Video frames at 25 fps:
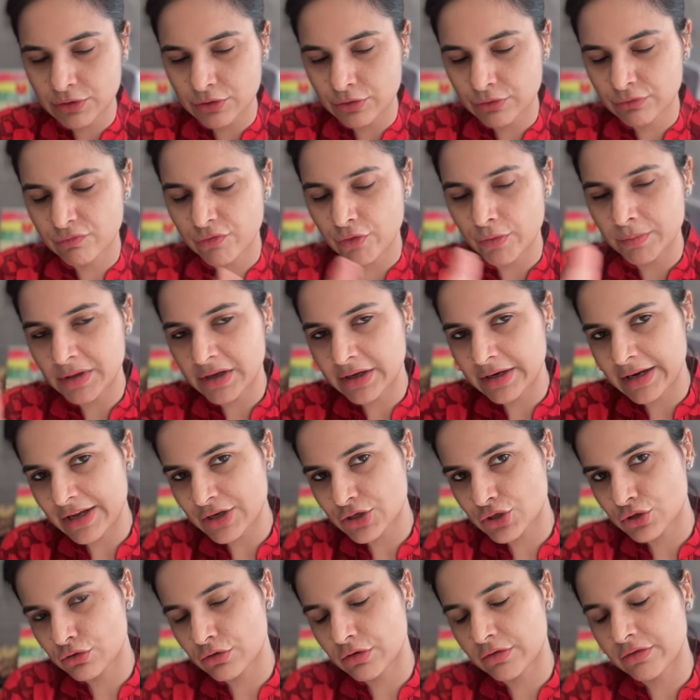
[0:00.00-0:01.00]
from the
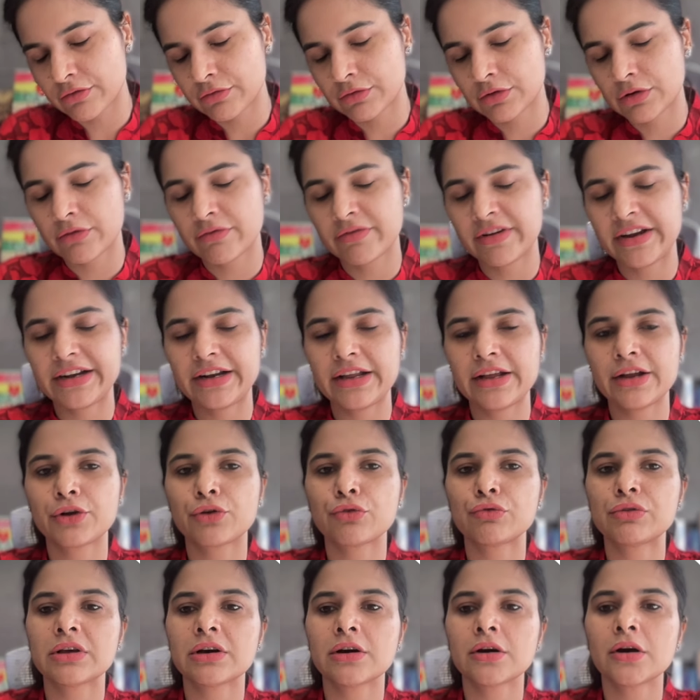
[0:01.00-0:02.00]
connection to the VTA
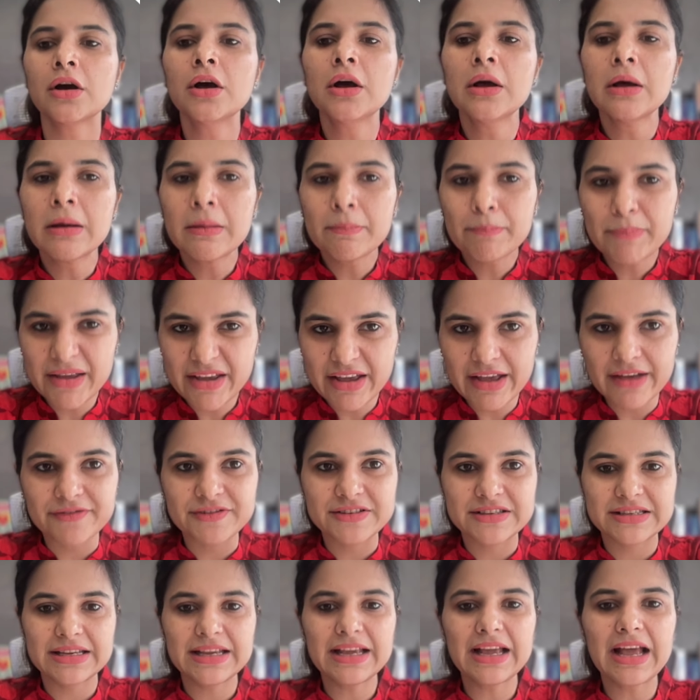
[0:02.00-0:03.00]
to the
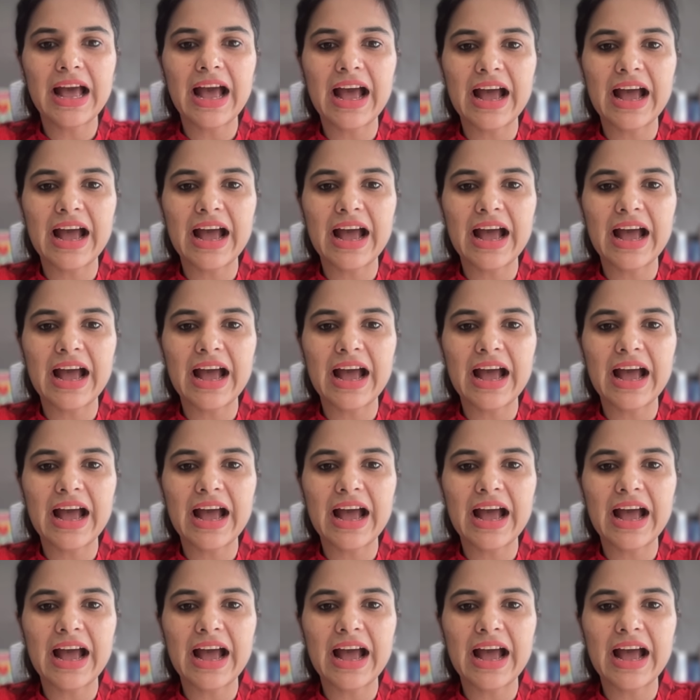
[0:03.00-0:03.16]
PFC,